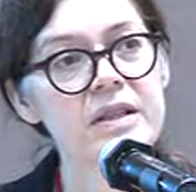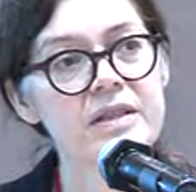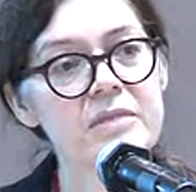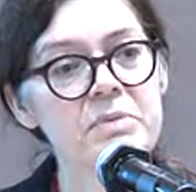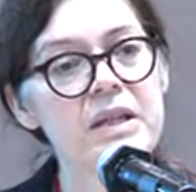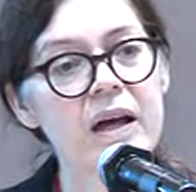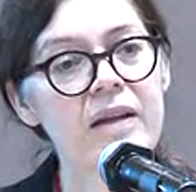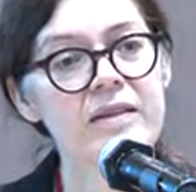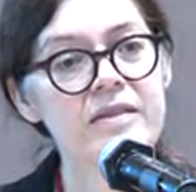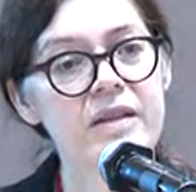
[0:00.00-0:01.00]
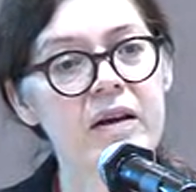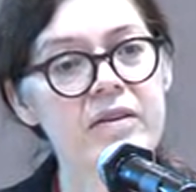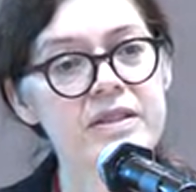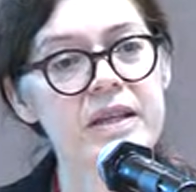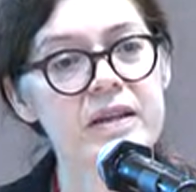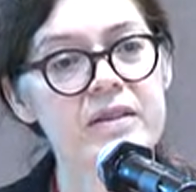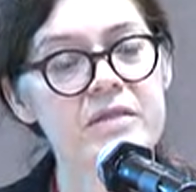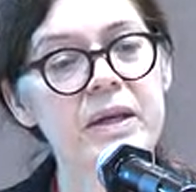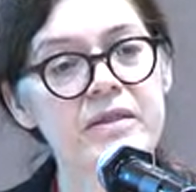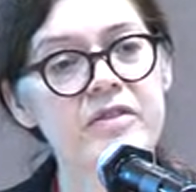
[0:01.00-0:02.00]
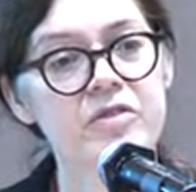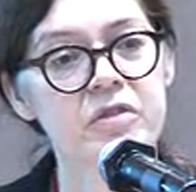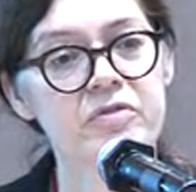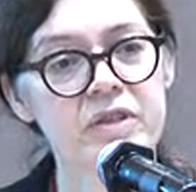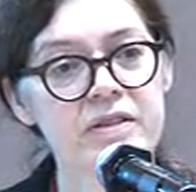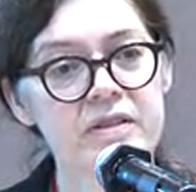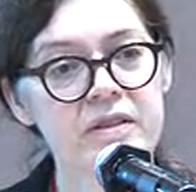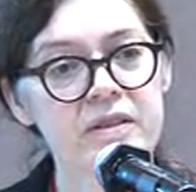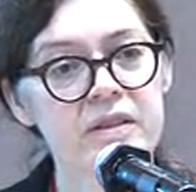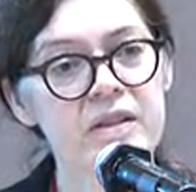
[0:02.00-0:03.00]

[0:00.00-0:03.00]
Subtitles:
that Biennales are staying spaces of risk,